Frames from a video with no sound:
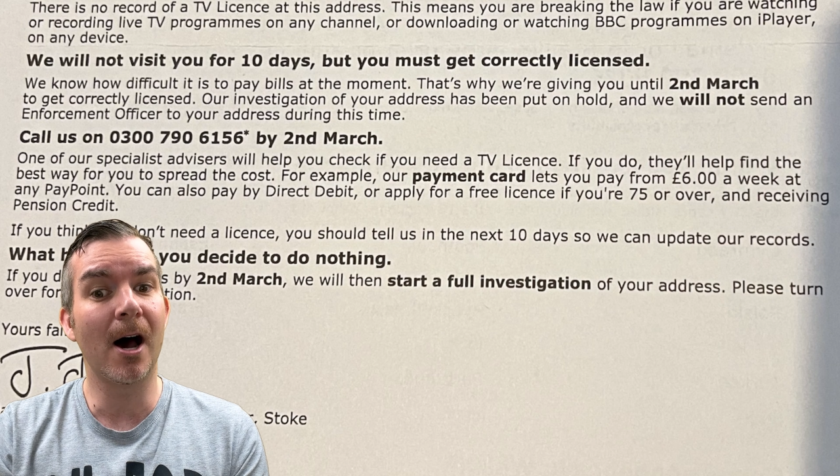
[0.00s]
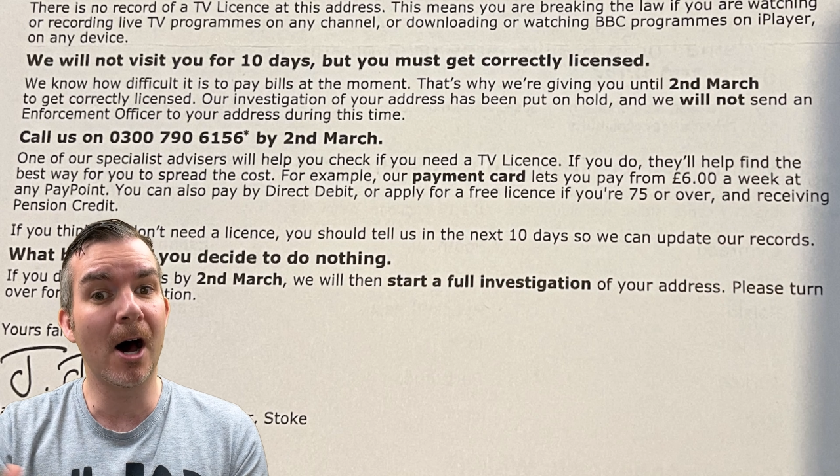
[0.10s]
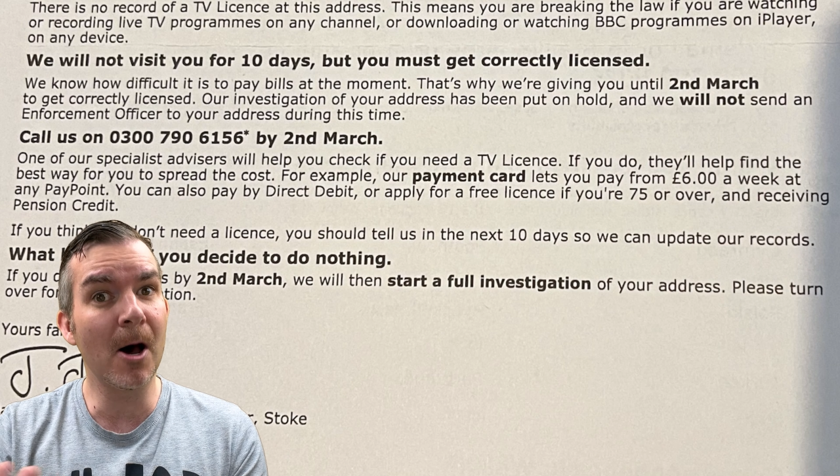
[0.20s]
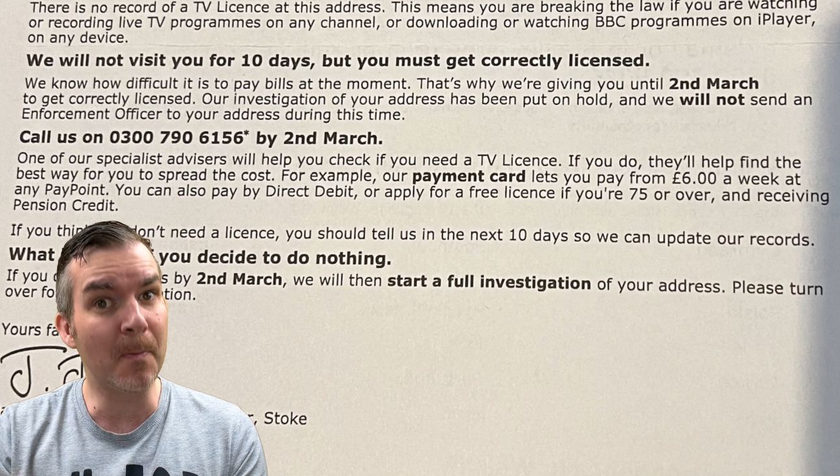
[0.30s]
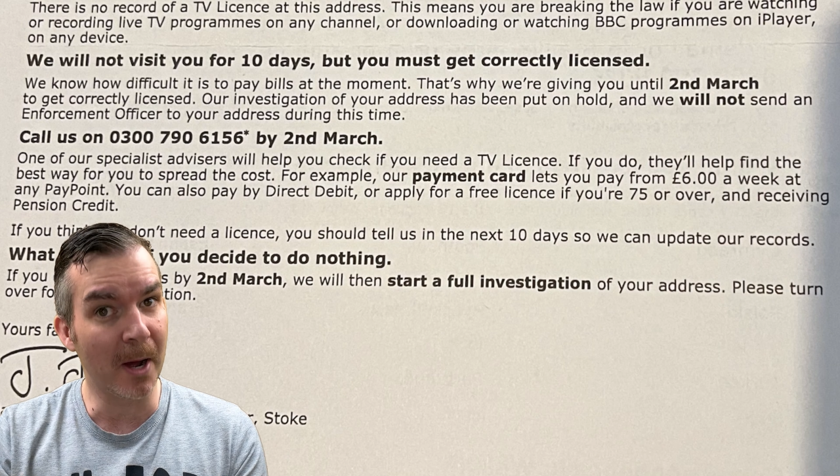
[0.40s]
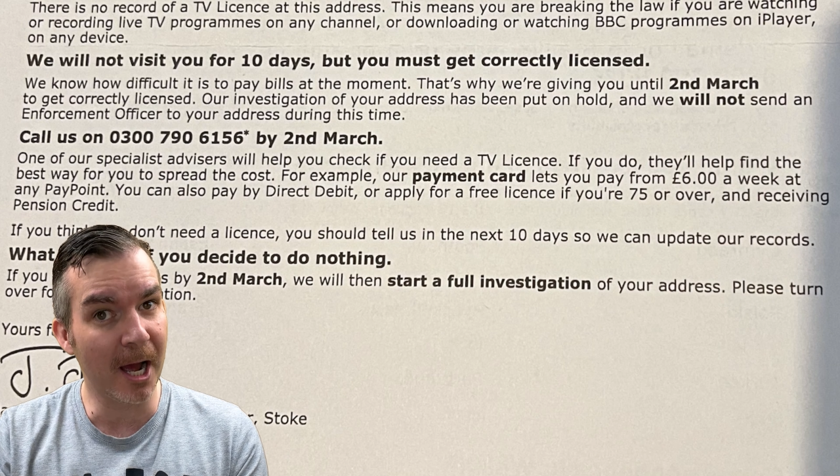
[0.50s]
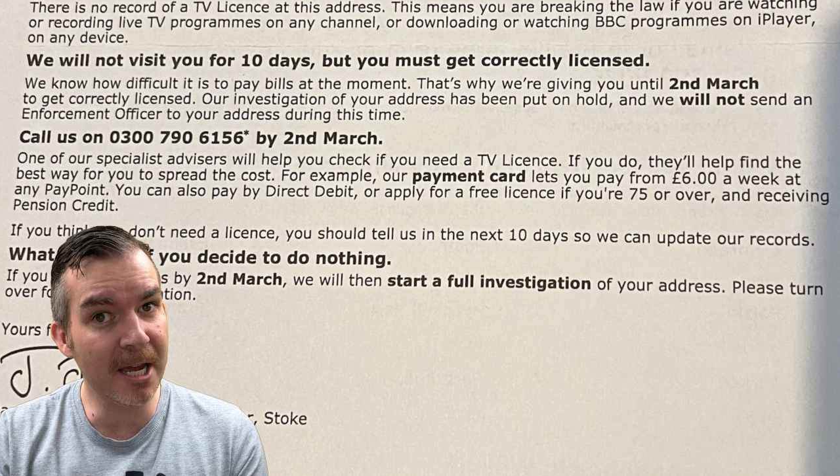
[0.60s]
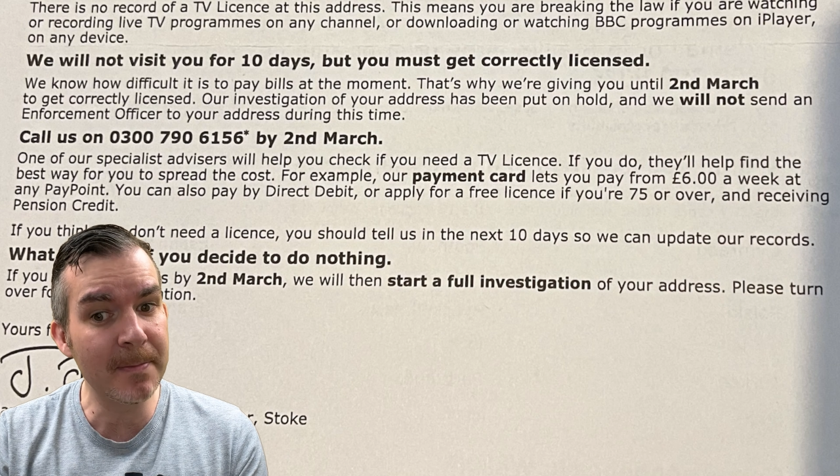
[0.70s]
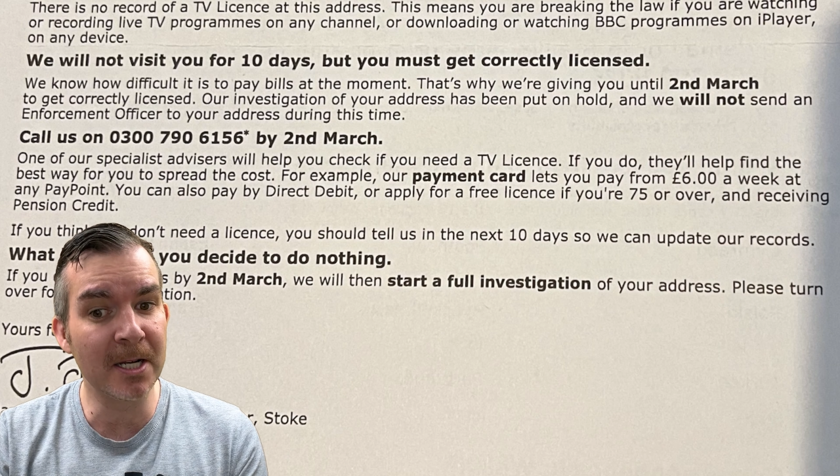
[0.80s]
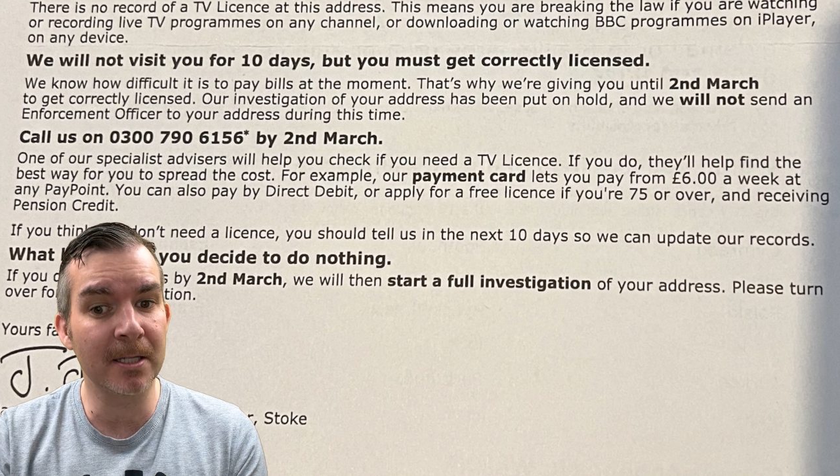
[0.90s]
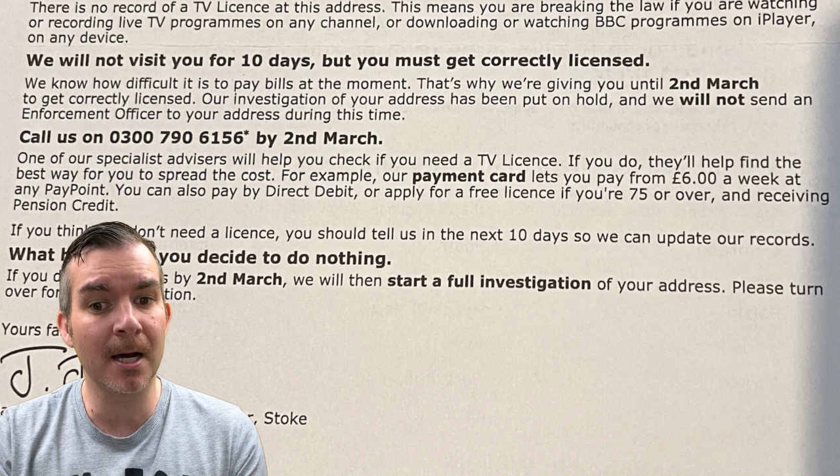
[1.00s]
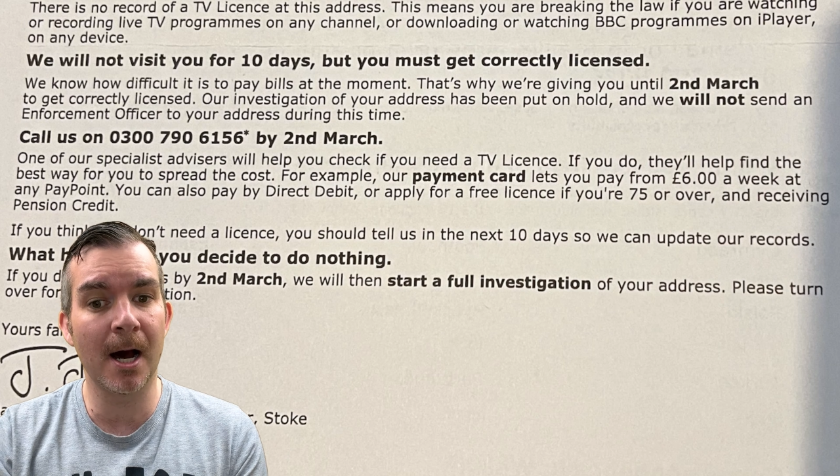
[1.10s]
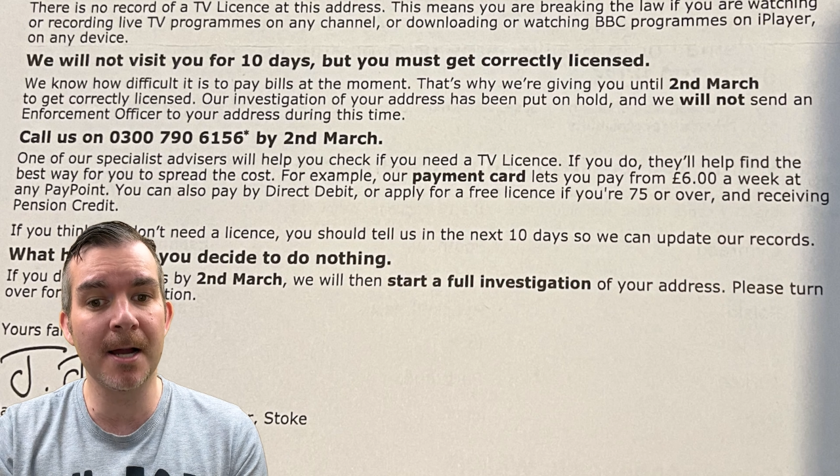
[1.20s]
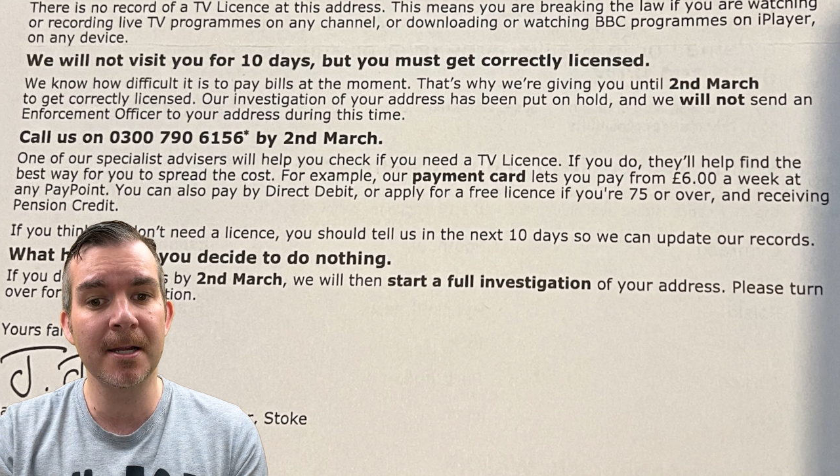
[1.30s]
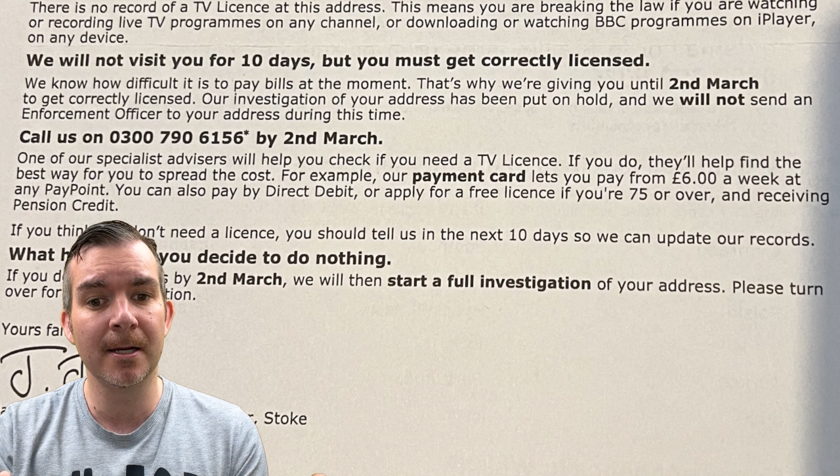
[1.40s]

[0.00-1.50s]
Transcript: Our payment card,